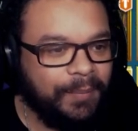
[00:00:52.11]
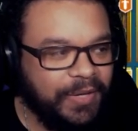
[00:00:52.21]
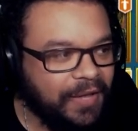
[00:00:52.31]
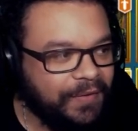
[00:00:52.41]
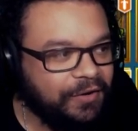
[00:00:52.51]
But
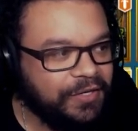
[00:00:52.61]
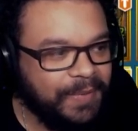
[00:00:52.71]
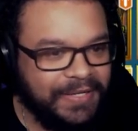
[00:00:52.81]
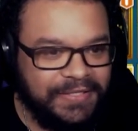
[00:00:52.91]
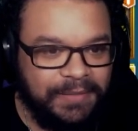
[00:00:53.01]
yeah, here is
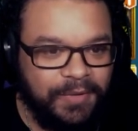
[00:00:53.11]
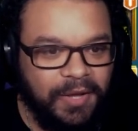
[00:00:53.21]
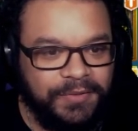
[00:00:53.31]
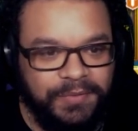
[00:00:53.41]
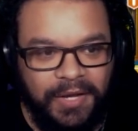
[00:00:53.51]
my team
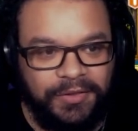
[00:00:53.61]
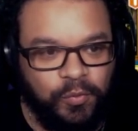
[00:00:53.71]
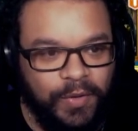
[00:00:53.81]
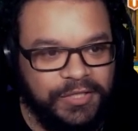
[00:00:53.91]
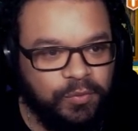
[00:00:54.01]
comps. We got the
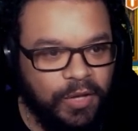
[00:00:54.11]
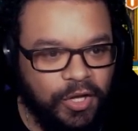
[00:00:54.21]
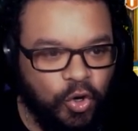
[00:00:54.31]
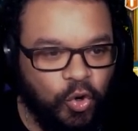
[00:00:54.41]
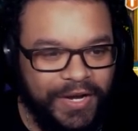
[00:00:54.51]
Wixwell,
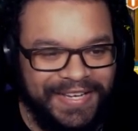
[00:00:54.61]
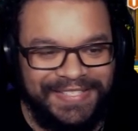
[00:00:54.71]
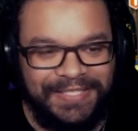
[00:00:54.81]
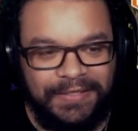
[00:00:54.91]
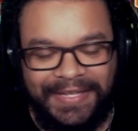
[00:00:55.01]

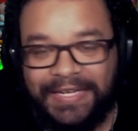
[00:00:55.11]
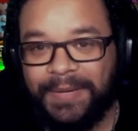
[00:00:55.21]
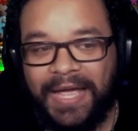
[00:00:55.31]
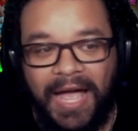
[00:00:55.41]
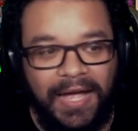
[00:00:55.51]
Crix, Lady
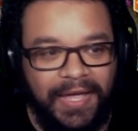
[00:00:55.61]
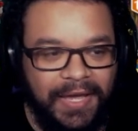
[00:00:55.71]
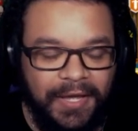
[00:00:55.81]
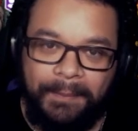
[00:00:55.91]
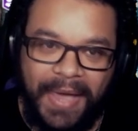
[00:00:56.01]

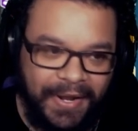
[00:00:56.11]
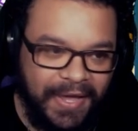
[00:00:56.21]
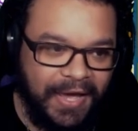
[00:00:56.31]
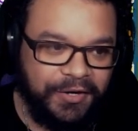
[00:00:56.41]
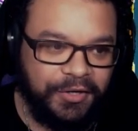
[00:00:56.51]
Mikage, Mad
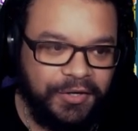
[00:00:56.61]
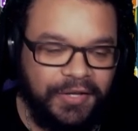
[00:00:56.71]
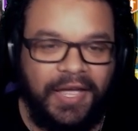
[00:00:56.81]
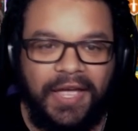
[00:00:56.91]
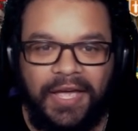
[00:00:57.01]
Hatter,
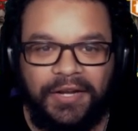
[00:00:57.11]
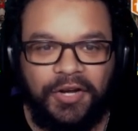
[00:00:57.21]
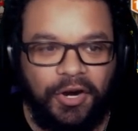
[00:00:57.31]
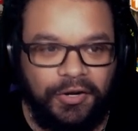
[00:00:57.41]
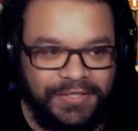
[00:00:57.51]
and
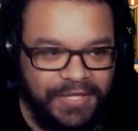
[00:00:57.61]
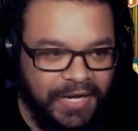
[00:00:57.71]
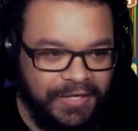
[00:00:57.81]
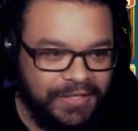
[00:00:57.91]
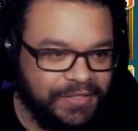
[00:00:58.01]
our
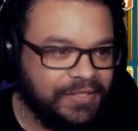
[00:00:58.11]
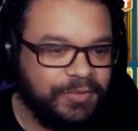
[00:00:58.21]
Titus.